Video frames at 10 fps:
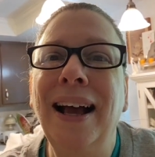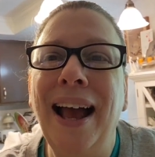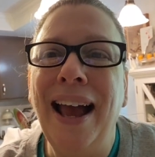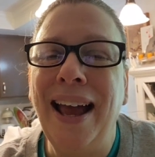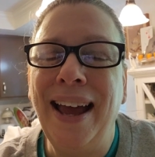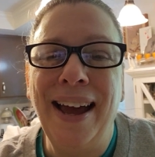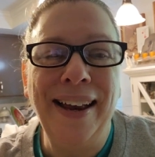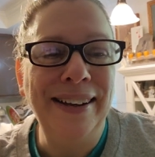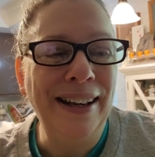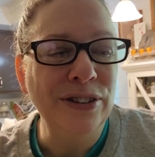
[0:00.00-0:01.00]

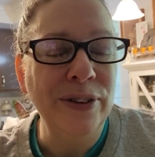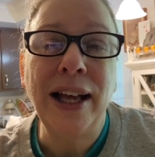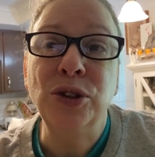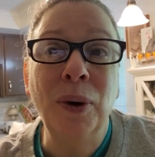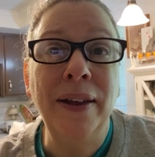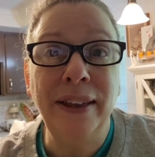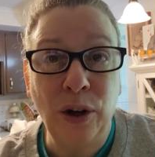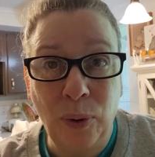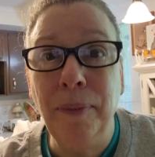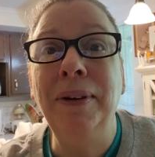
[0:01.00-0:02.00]
And uh, so that's why the
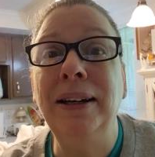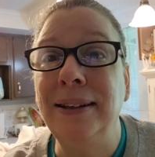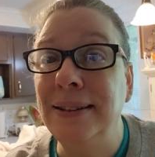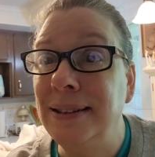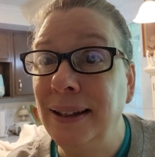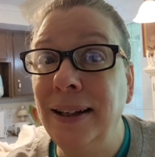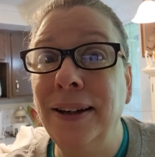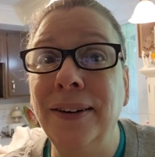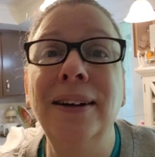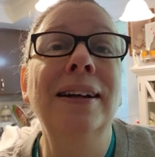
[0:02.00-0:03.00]
equipment is still here.